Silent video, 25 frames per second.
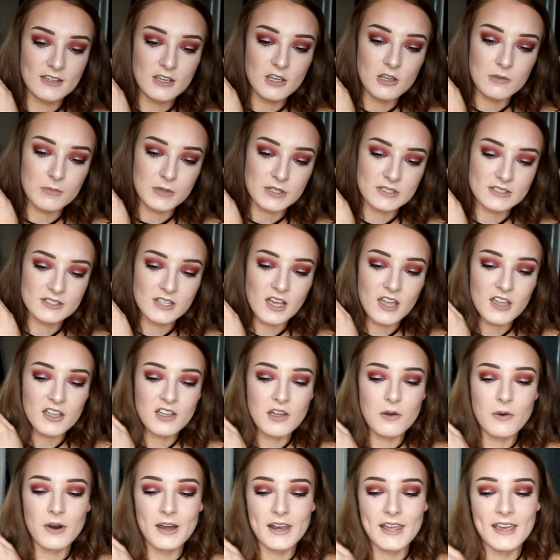cute but
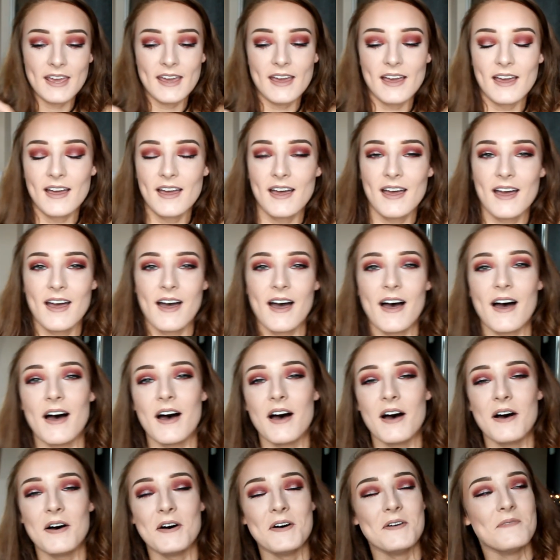psycho on it.
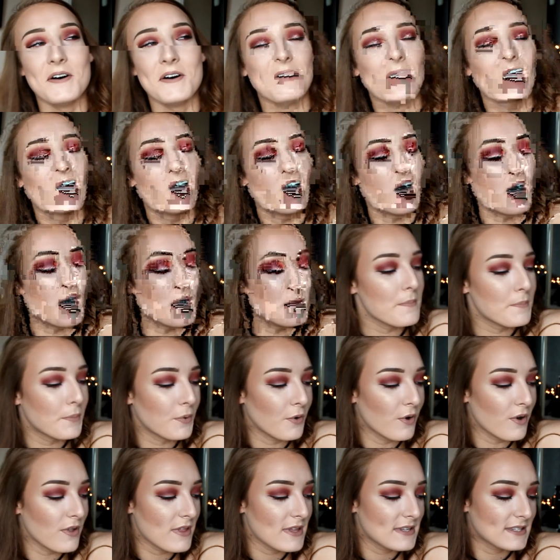
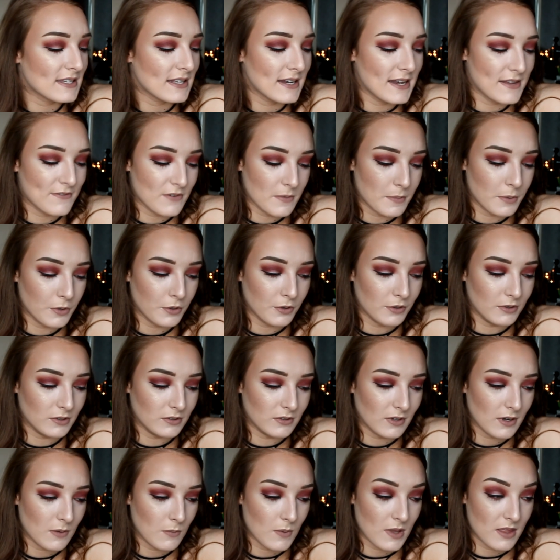I bought this in
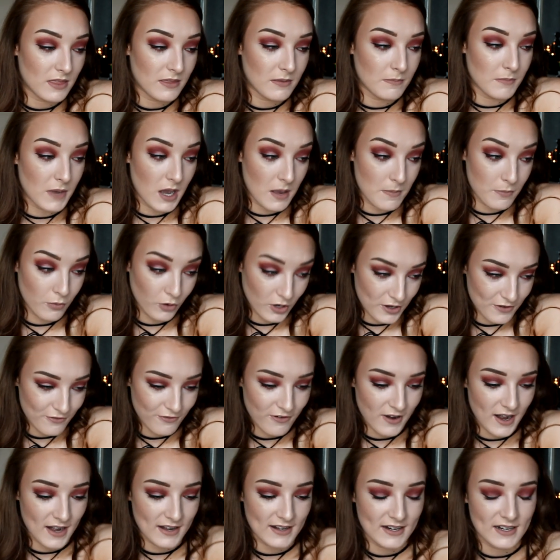Liverpool with my
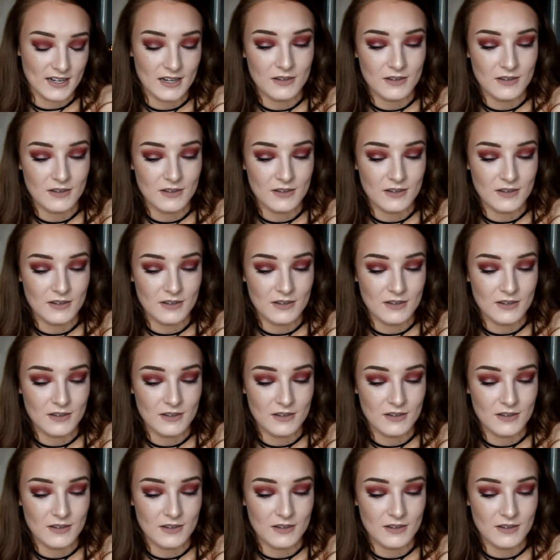boyfriend,